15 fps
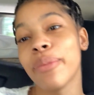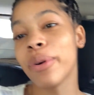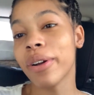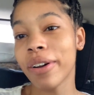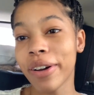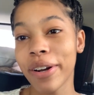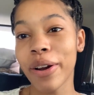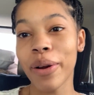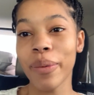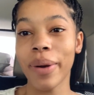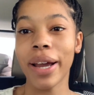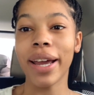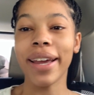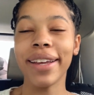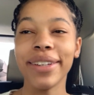we're on our
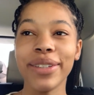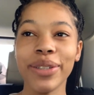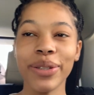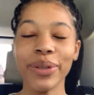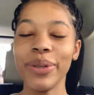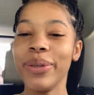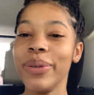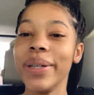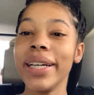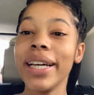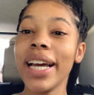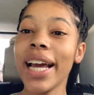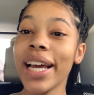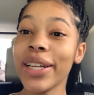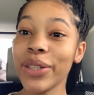way to
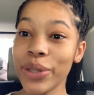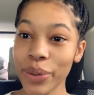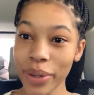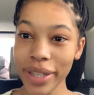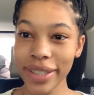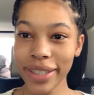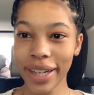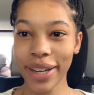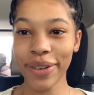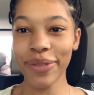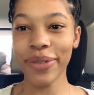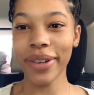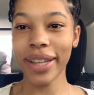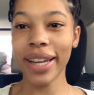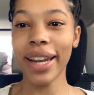Georgia
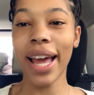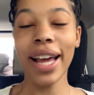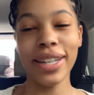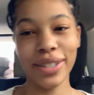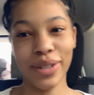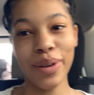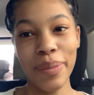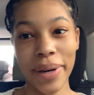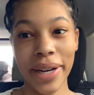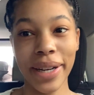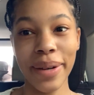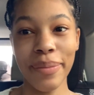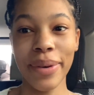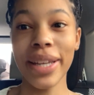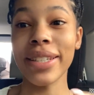for the National
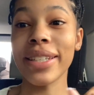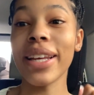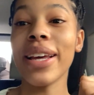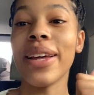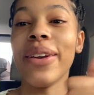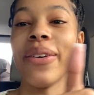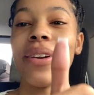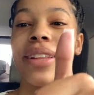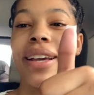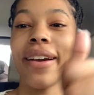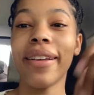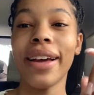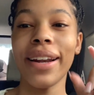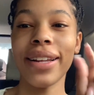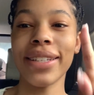American Miss North
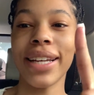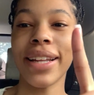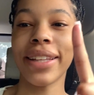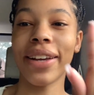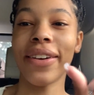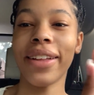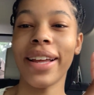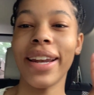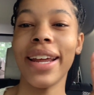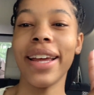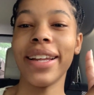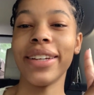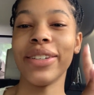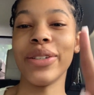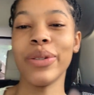Carolina, South Carolina,
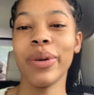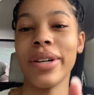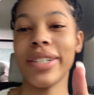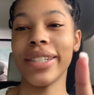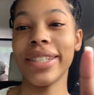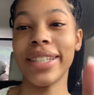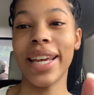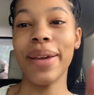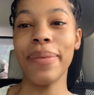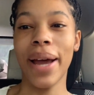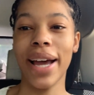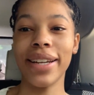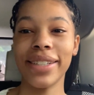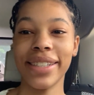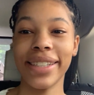Georgia State
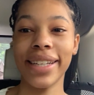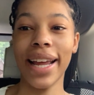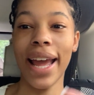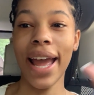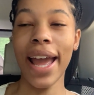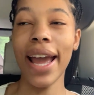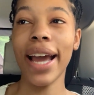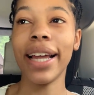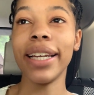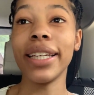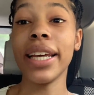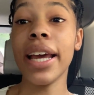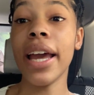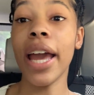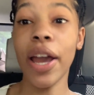Pageant. And
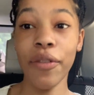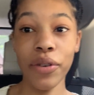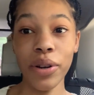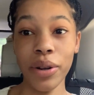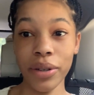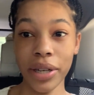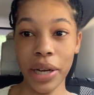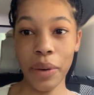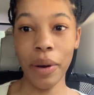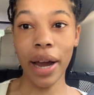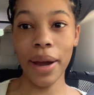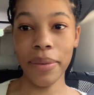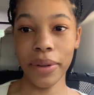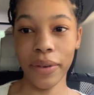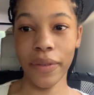if you don't know,
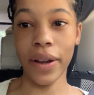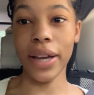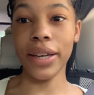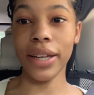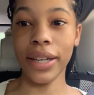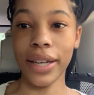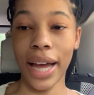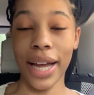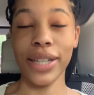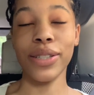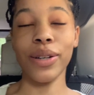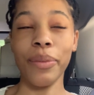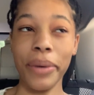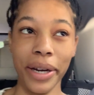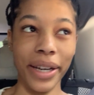I'm the reigning National
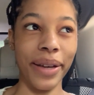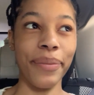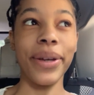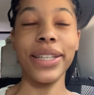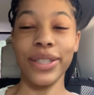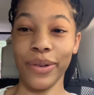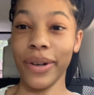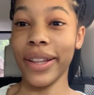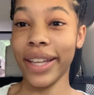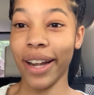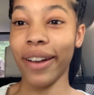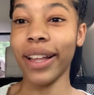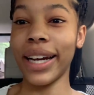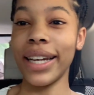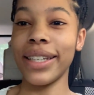American Miss North
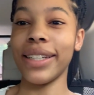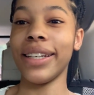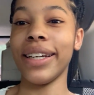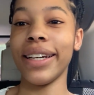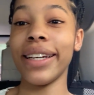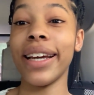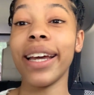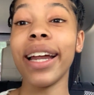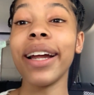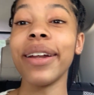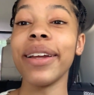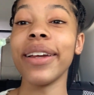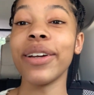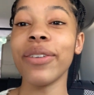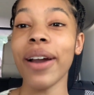Carolina teen and
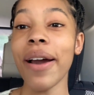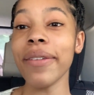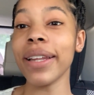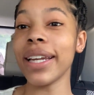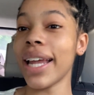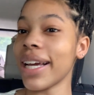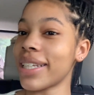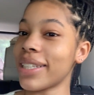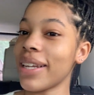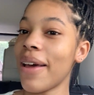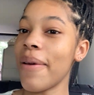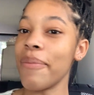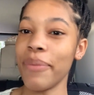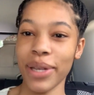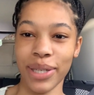I crown the next
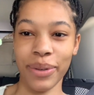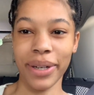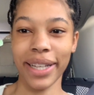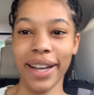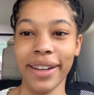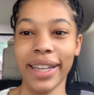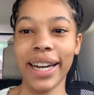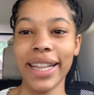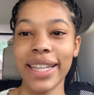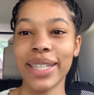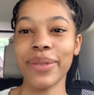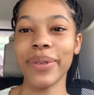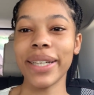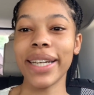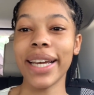Miss North Carolina this
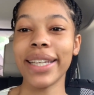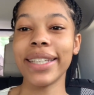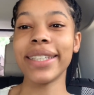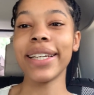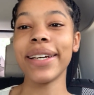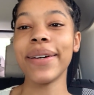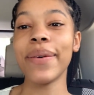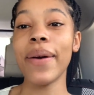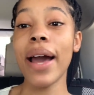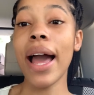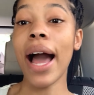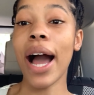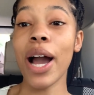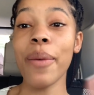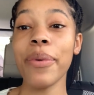weekend. So
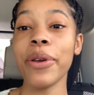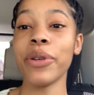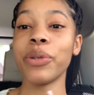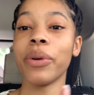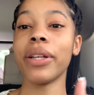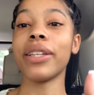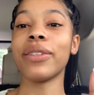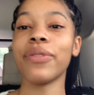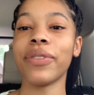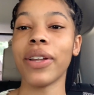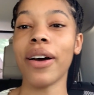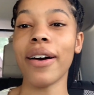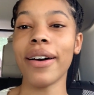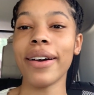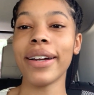I hope you enjoy this
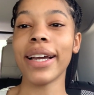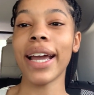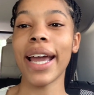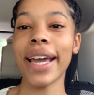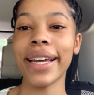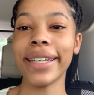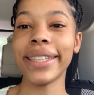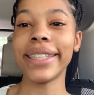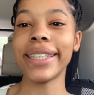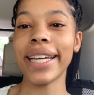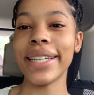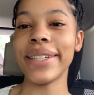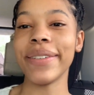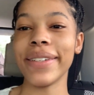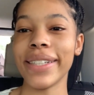vlog and stay
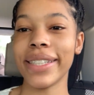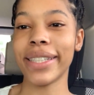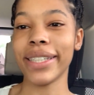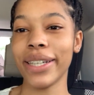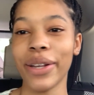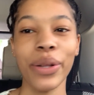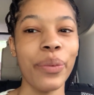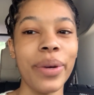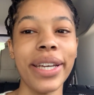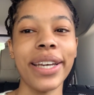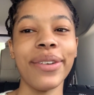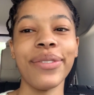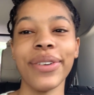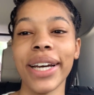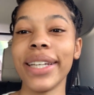tuned to see all the
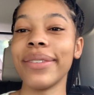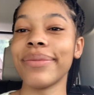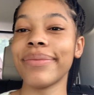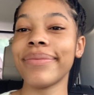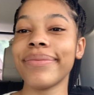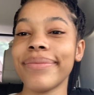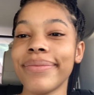weekend fun.